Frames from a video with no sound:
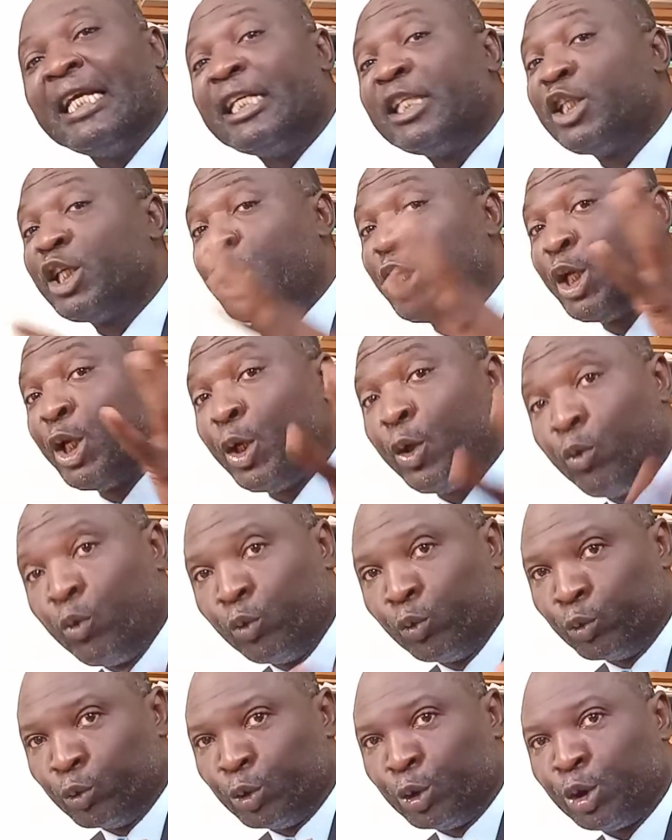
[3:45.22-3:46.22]
is
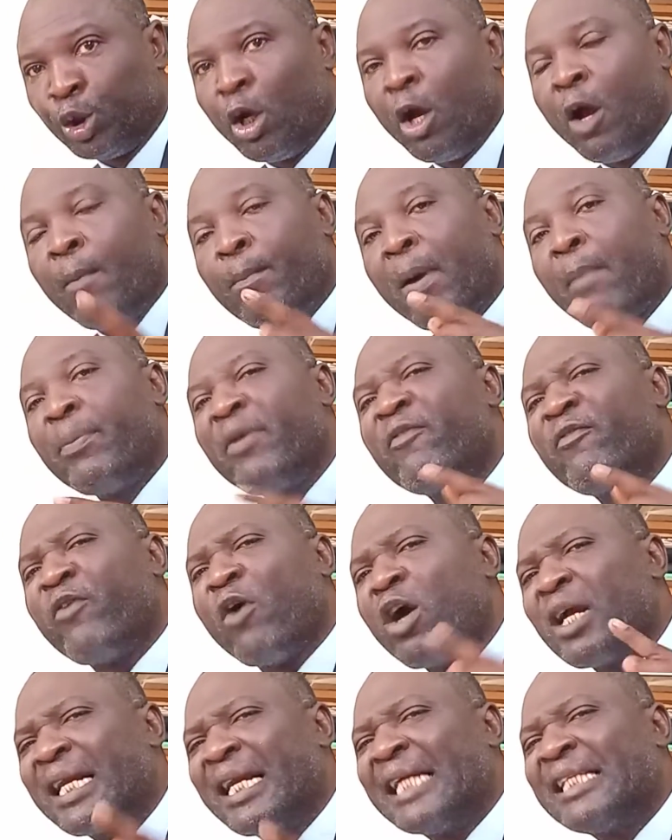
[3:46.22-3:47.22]
huge, but
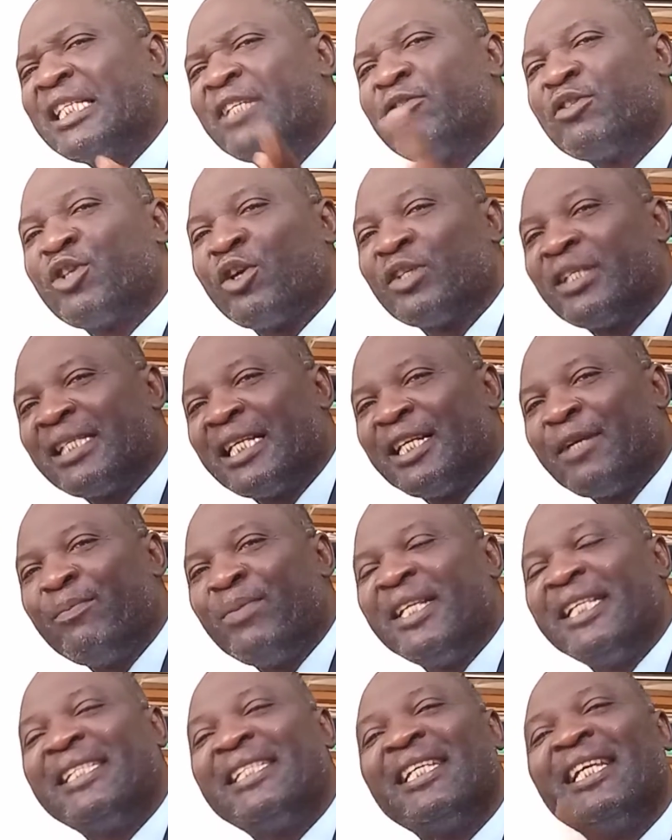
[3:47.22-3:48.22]
before creative
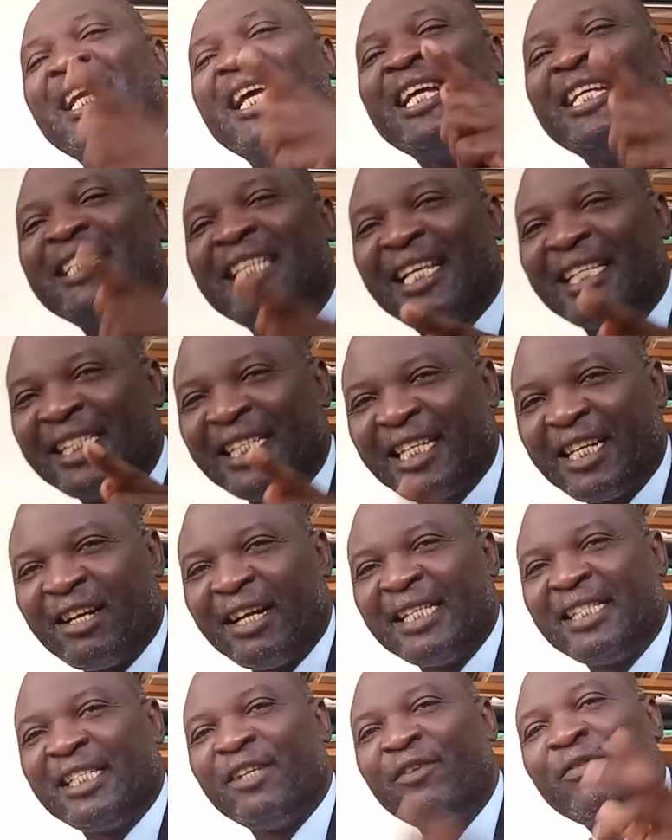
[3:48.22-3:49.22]
sustainability, there's
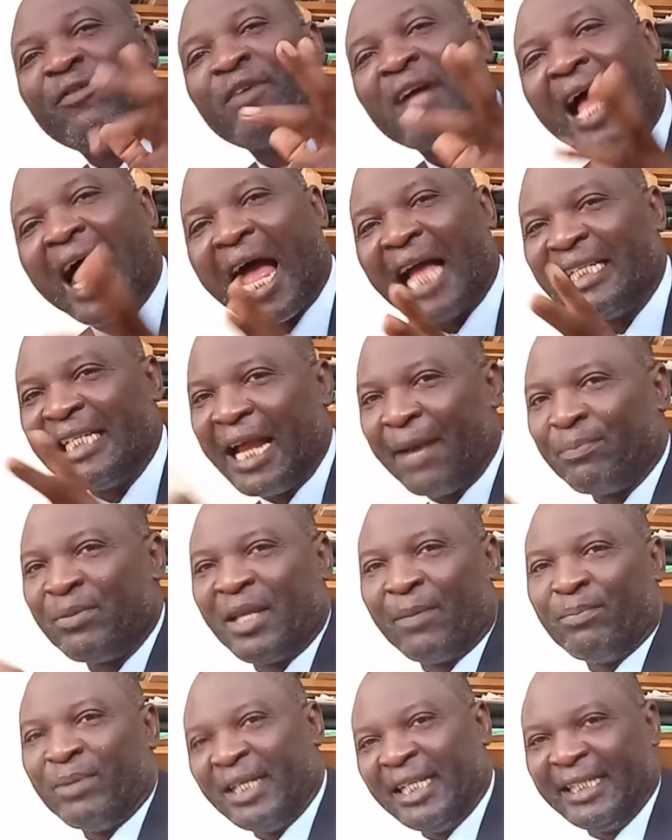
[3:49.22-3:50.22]
creative
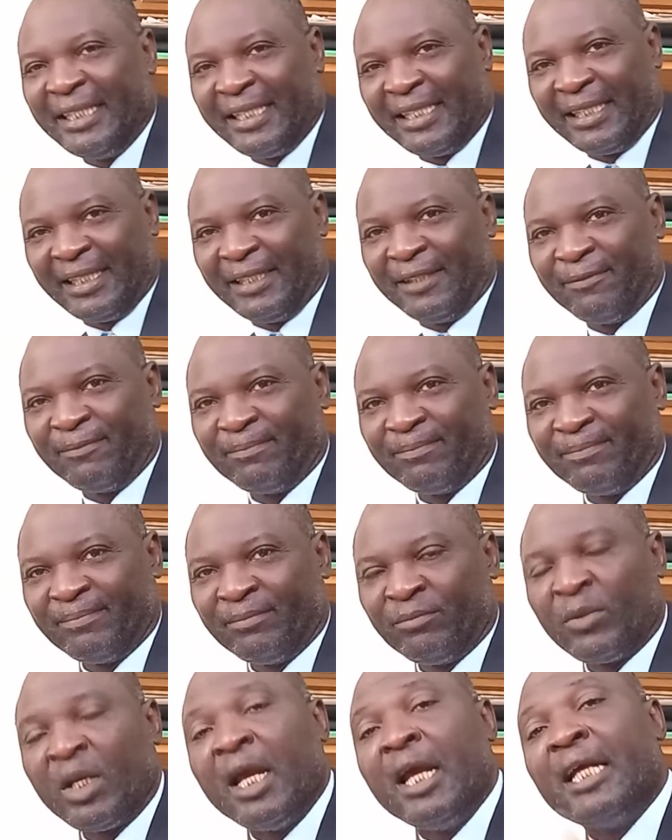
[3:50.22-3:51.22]
adaptability.
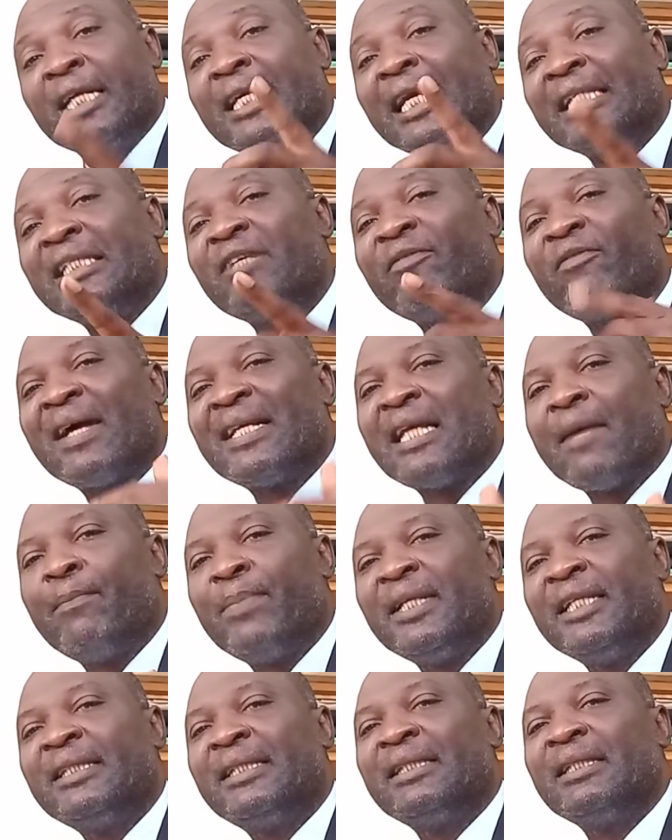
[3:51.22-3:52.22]
Creative
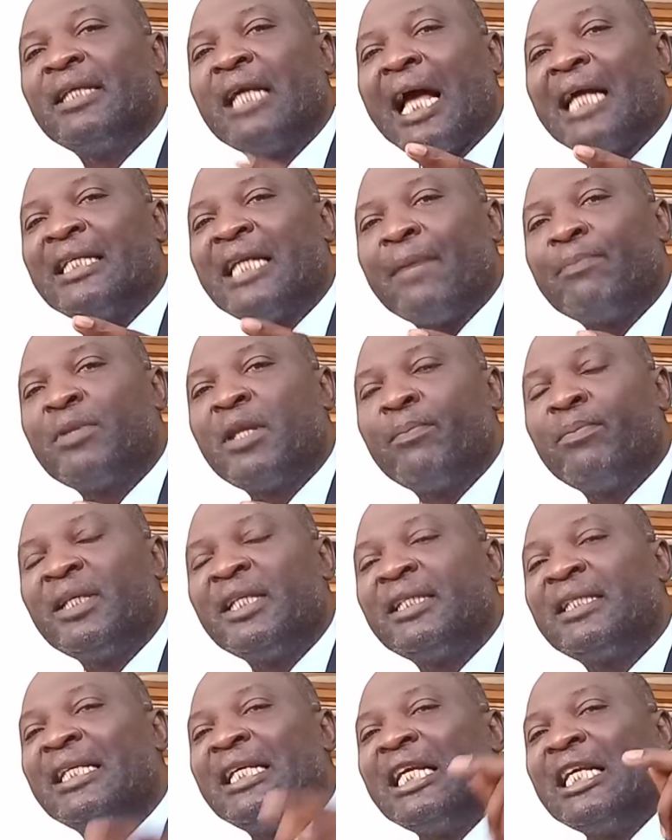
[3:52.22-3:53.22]

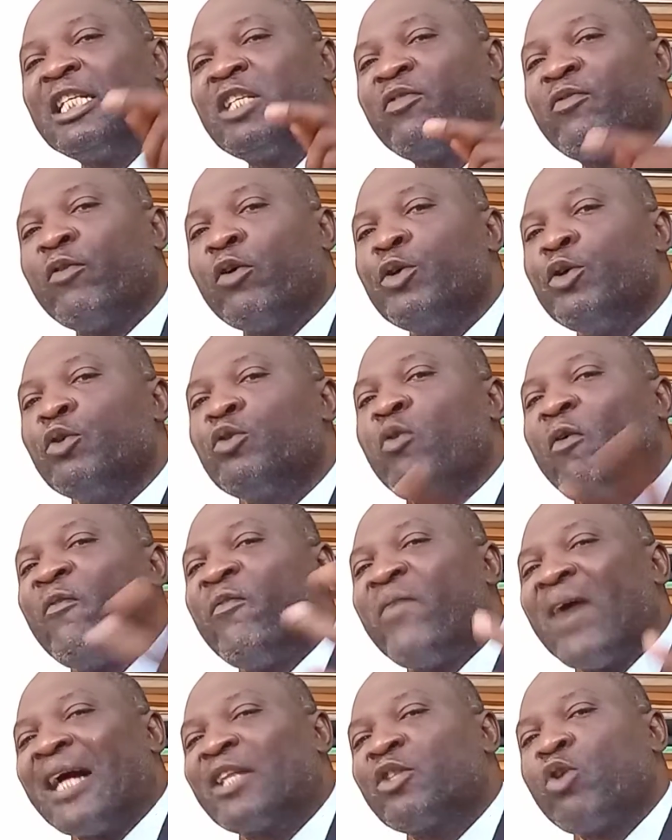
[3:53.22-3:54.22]
adaptability is for you to
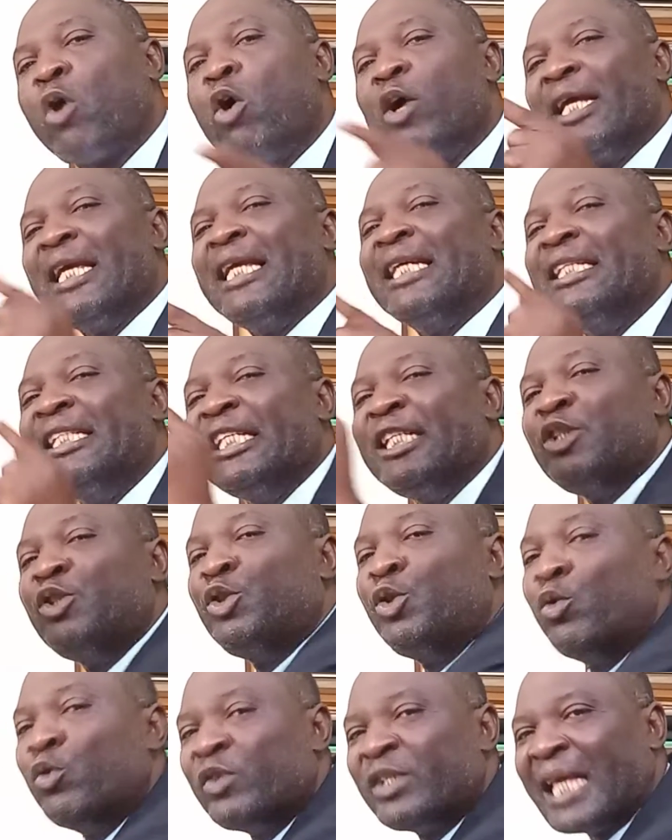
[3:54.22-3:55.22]
factor in the
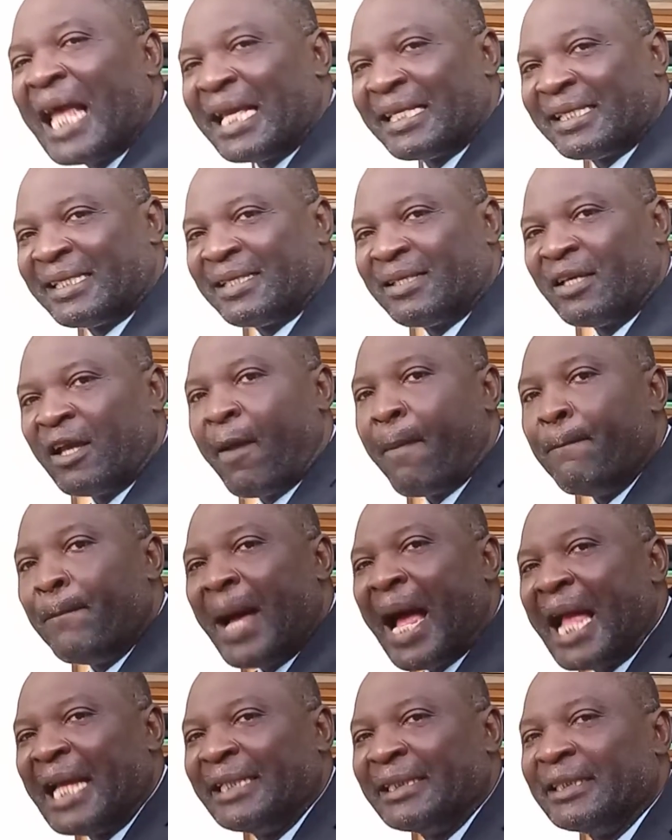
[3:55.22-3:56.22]
user's
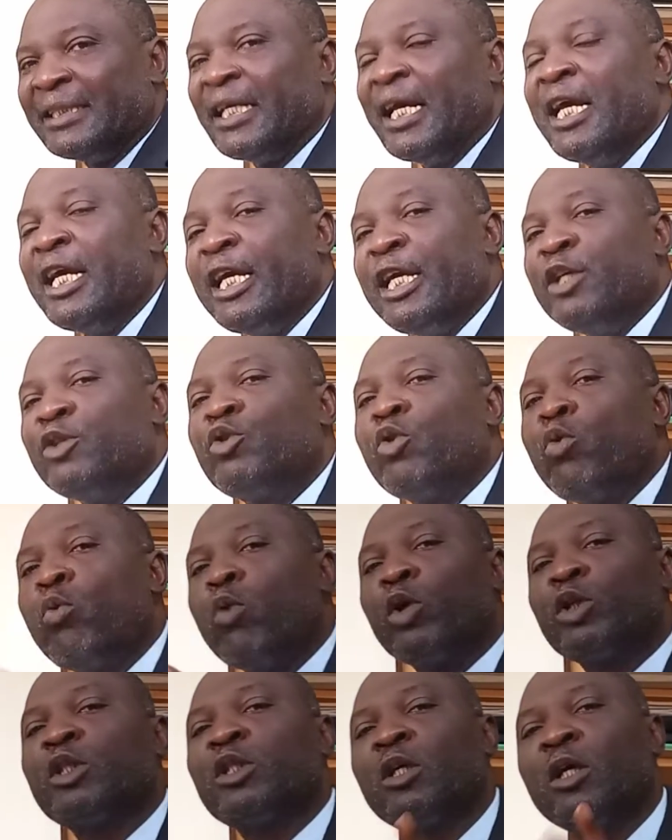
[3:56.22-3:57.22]
mind into
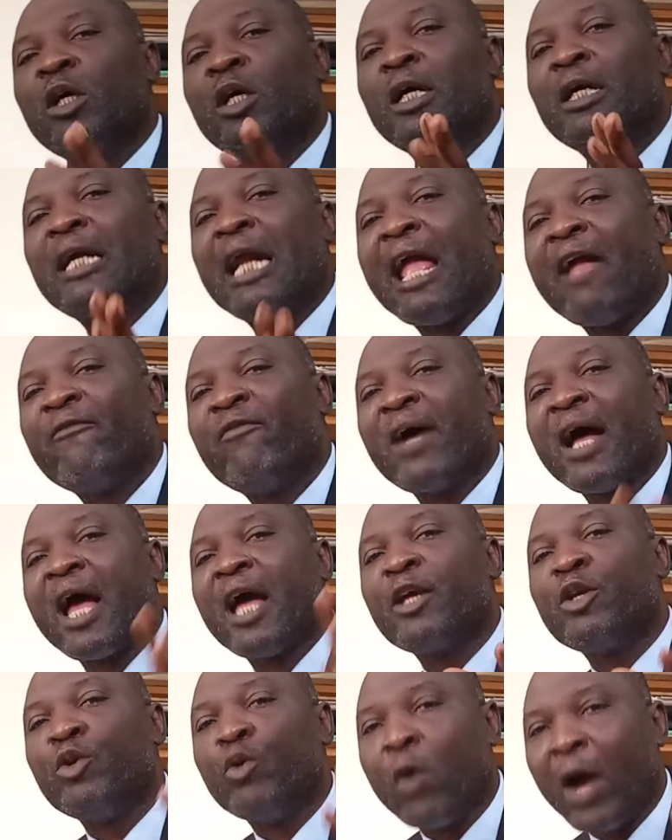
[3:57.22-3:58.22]

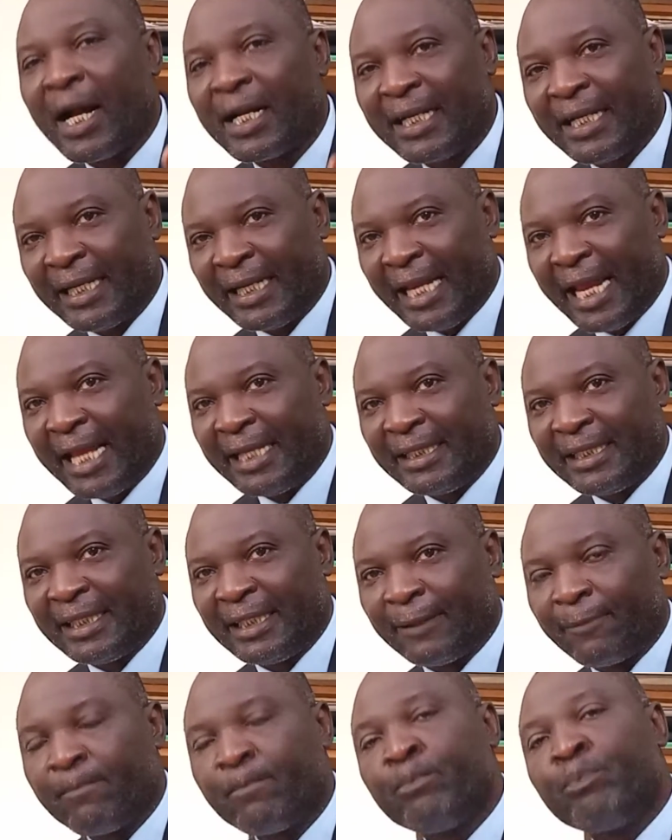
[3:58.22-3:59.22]
whatever you are
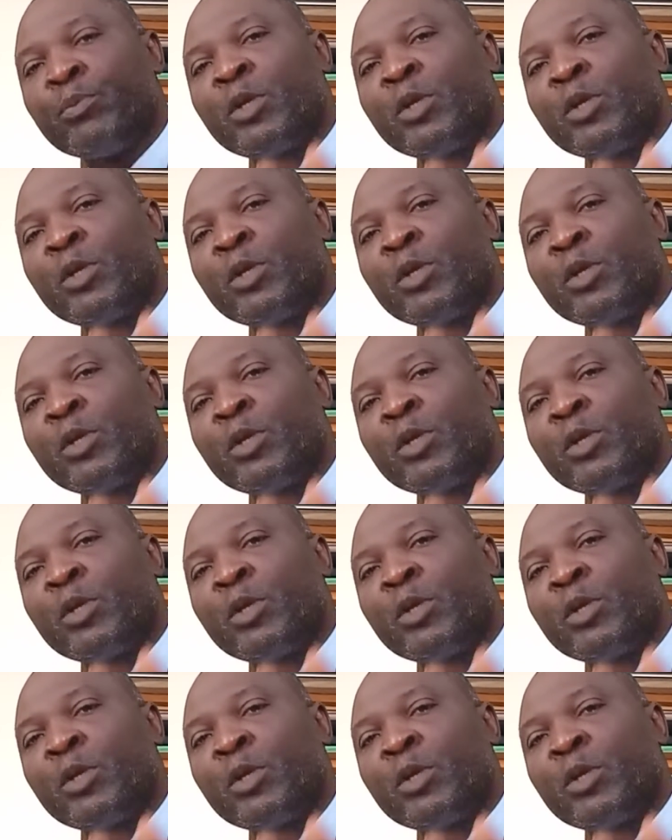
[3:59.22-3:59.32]
creating.